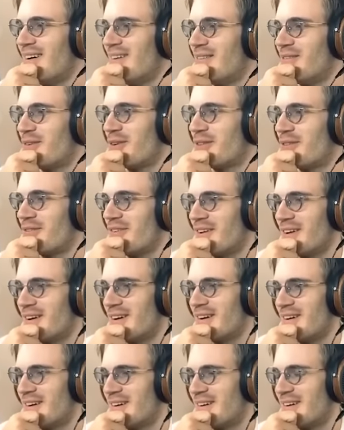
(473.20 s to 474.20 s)
Fourth
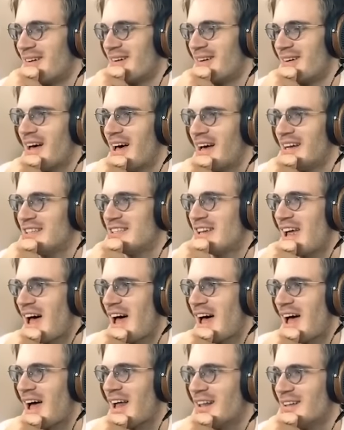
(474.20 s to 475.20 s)
finger.
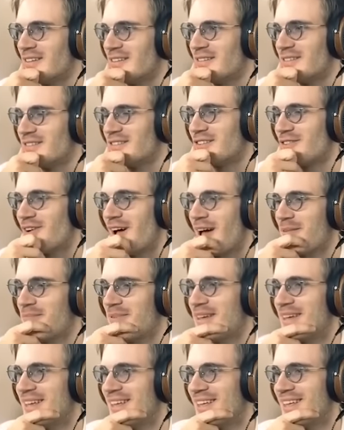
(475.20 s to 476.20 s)
Huzzah. So
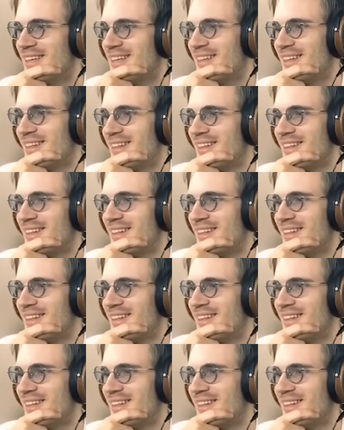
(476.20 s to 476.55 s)
happy.